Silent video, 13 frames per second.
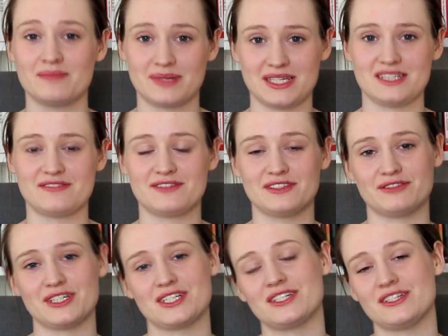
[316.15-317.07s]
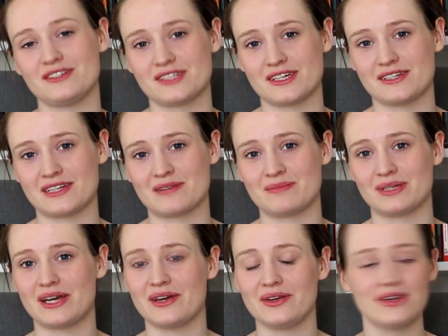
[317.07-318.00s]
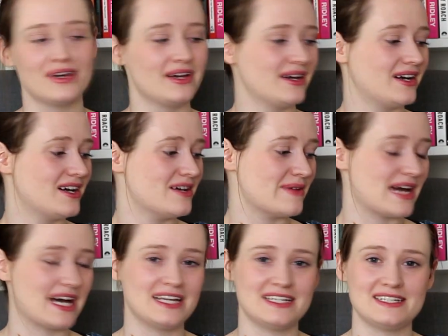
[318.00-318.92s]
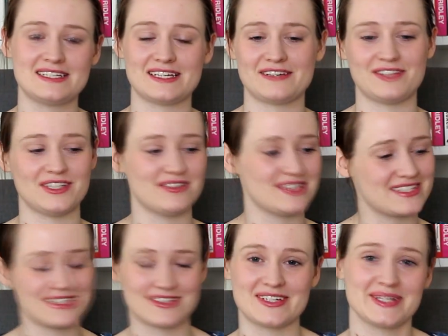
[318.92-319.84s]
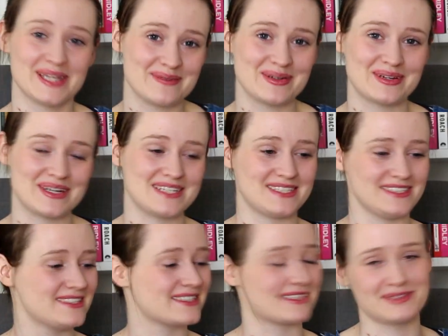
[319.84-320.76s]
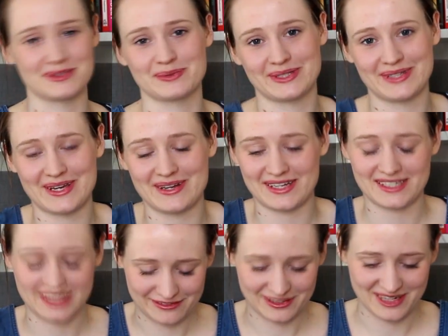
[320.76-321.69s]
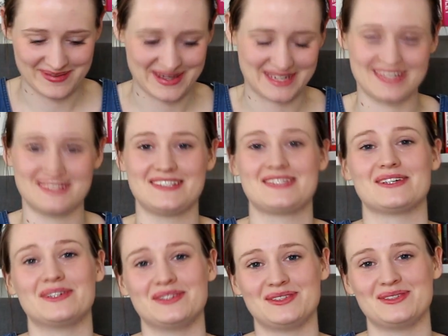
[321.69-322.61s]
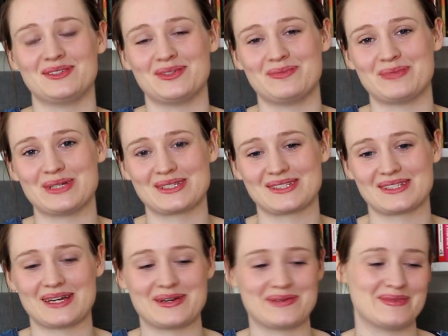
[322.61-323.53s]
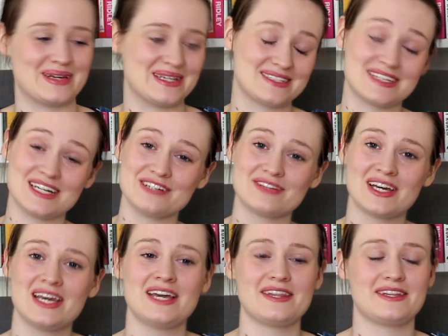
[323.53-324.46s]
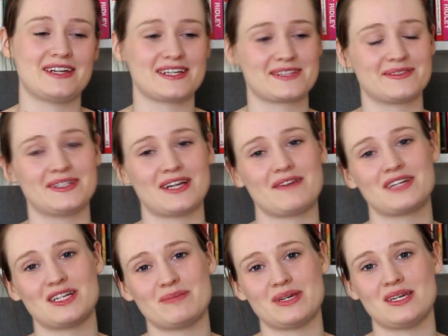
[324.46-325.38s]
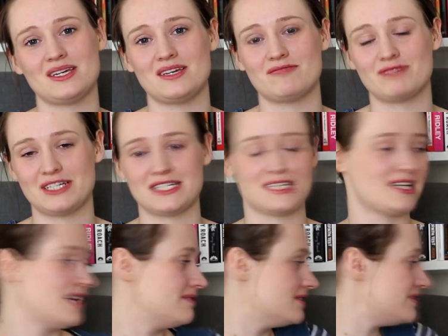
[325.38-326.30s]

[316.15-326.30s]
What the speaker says: please feel free to do so down below. And if you disagree, that would be great too, because I always want to know like differing opinions on books and stuff. The next one I'm going to be reading and